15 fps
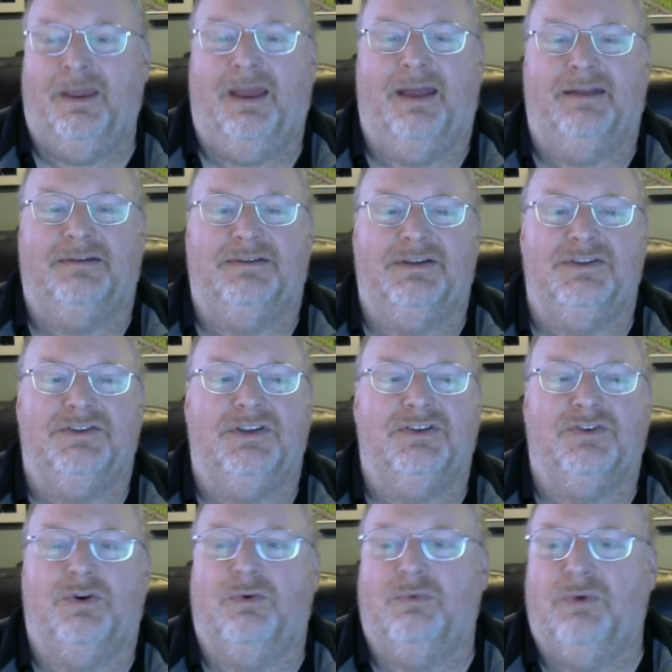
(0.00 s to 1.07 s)
And since this
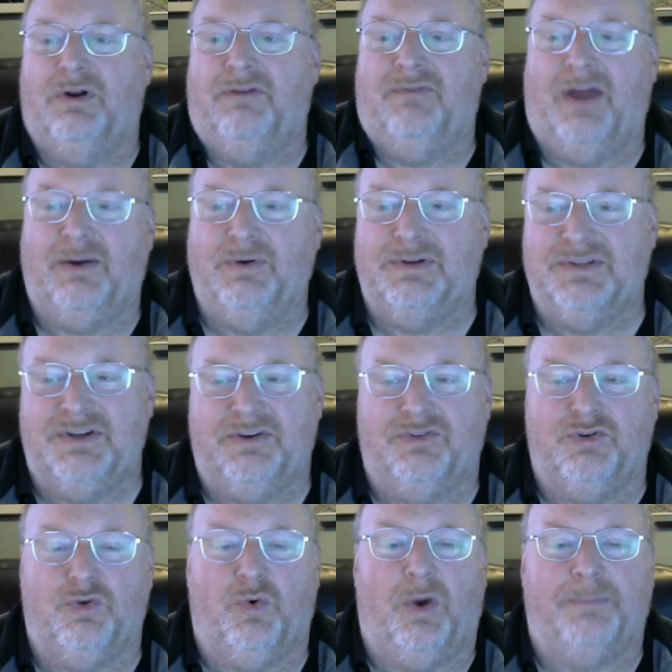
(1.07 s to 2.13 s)
coronavirus
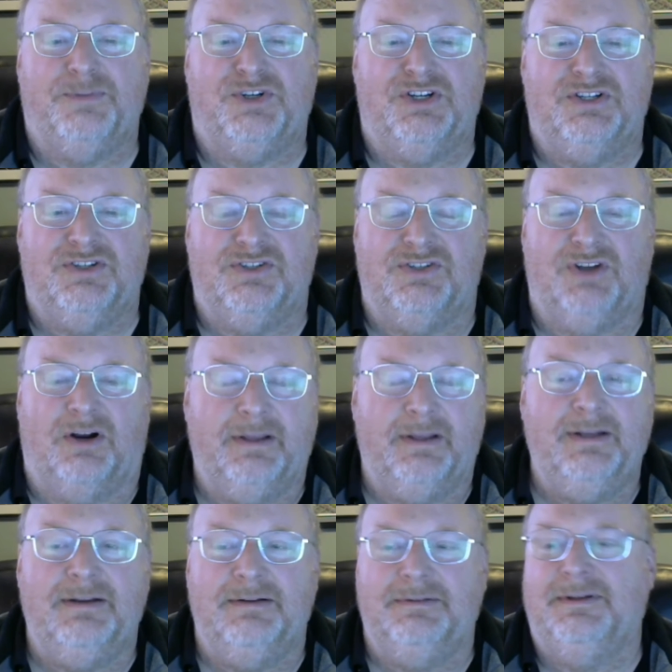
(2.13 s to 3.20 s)
disruption
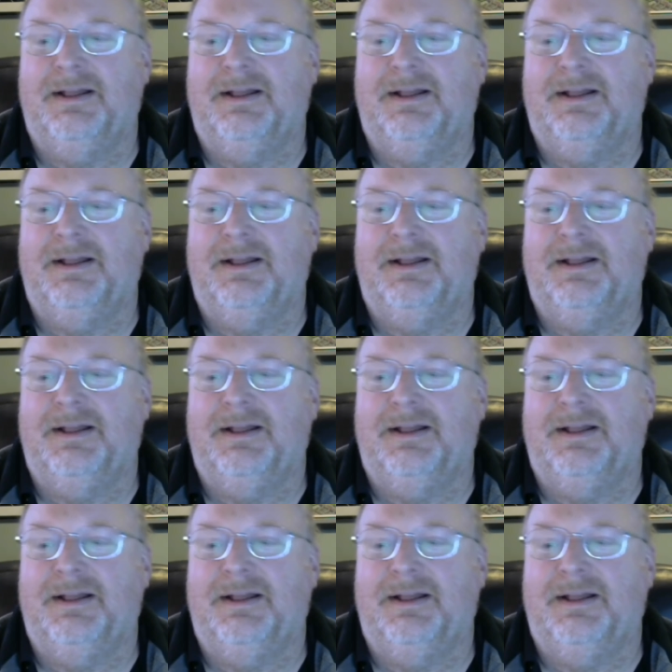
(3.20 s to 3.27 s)
started,